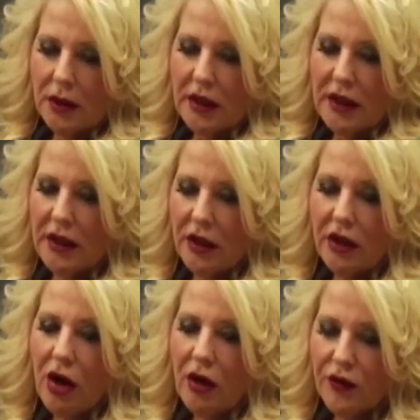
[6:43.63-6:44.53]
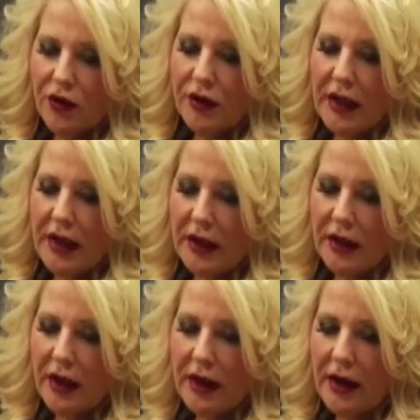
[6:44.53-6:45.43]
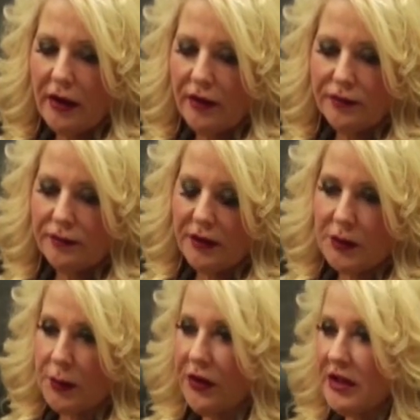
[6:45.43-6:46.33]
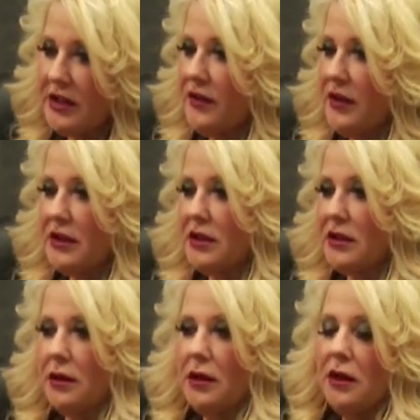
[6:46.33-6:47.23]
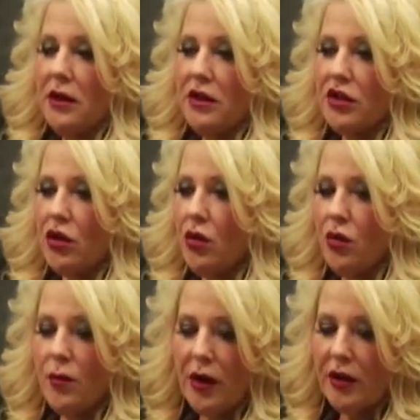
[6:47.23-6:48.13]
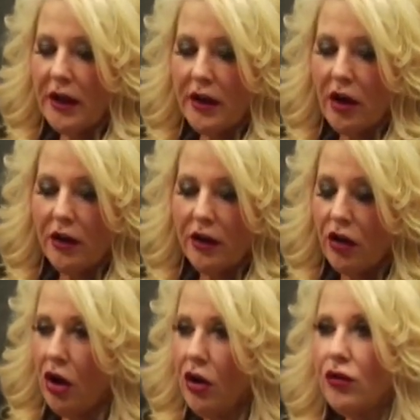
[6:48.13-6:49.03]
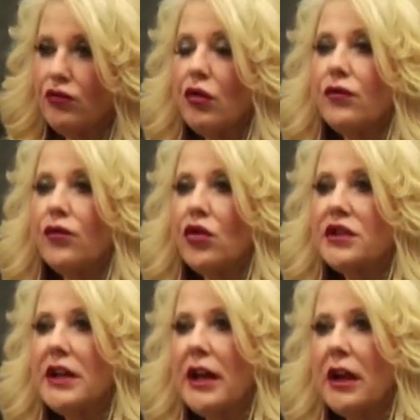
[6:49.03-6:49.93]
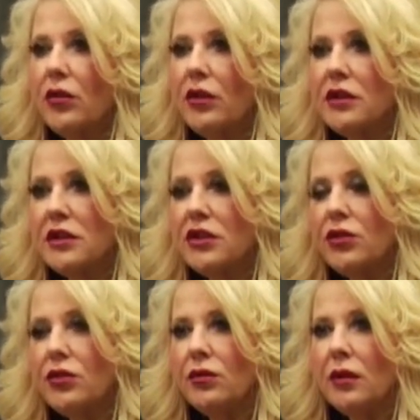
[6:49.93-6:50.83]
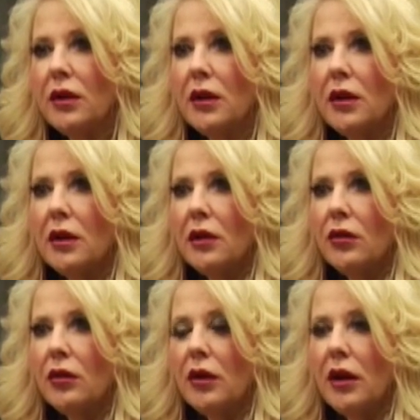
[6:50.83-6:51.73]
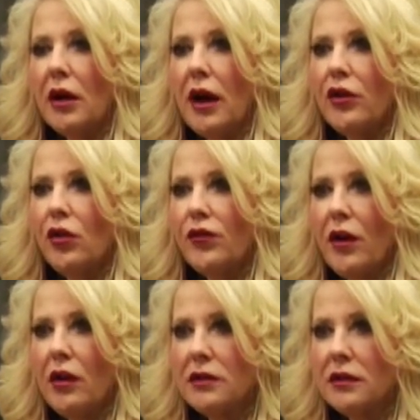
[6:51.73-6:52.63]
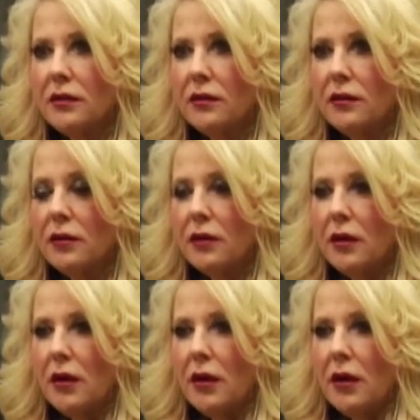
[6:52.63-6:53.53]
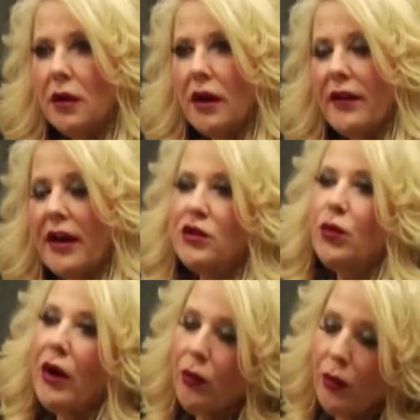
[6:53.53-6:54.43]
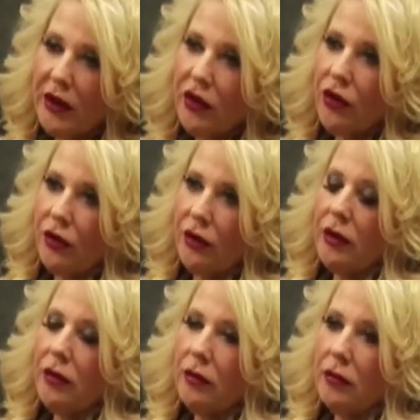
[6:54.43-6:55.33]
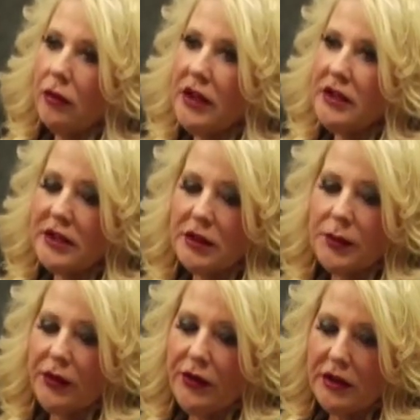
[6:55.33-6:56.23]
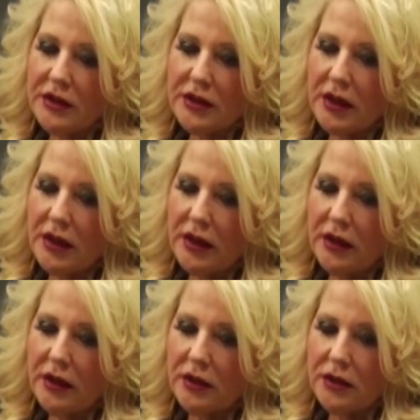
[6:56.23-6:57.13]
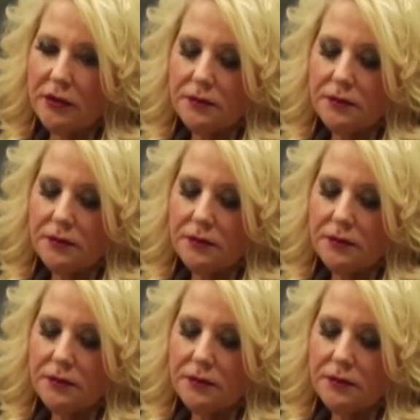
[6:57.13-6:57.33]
he had offered, hey, I have experience in this. So Mark and I got in a car and drove 14 hours to Idaho Falls. And that's where we learned his experience, and